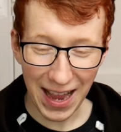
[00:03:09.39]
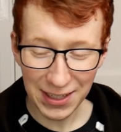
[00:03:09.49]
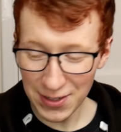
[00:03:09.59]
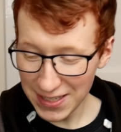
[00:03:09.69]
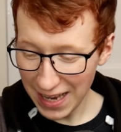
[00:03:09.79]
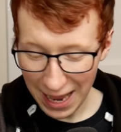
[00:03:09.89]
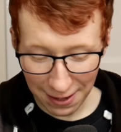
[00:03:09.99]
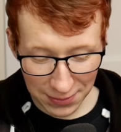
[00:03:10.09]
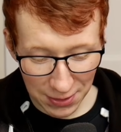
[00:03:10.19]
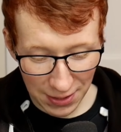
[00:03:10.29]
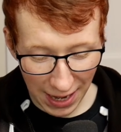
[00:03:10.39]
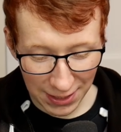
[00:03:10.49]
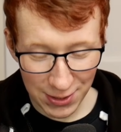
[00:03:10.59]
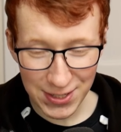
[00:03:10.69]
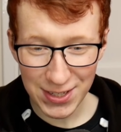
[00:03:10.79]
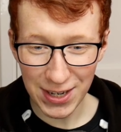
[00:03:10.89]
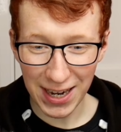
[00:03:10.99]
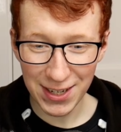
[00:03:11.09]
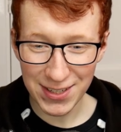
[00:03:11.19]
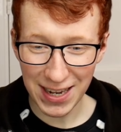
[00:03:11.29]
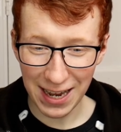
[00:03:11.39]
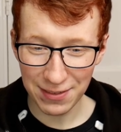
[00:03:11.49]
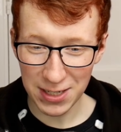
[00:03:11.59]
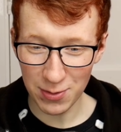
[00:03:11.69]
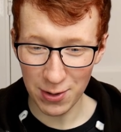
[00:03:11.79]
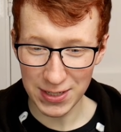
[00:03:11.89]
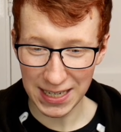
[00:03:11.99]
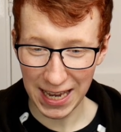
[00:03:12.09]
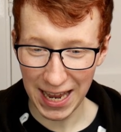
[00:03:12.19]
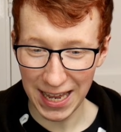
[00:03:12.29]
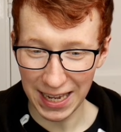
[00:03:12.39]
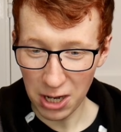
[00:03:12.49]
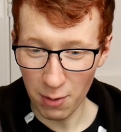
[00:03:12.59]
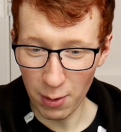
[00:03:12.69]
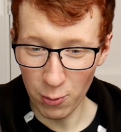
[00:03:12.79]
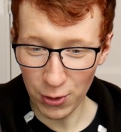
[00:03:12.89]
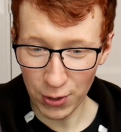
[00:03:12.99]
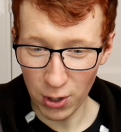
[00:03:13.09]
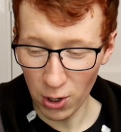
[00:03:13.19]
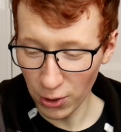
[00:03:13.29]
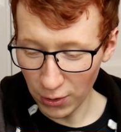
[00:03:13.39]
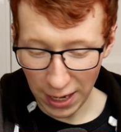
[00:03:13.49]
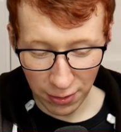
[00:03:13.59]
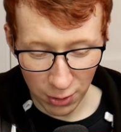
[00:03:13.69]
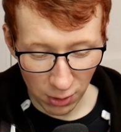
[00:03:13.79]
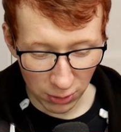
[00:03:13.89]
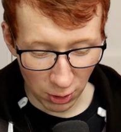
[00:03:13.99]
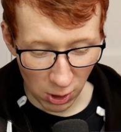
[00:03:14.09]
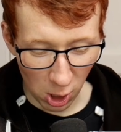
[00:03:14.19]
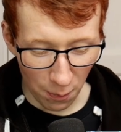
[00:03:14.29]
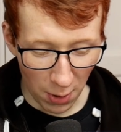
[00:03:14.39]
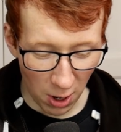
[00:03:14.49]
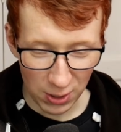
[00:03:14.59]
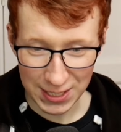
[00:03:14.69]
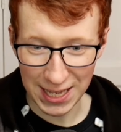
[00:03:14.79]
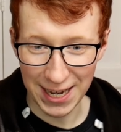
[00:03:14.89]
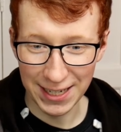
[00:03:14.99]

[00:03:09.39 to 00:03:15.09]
I used to have, dude, I used to I used to have these when I was a kid. Can't remember what they're called. Okay, they're not they're not called Pogs then.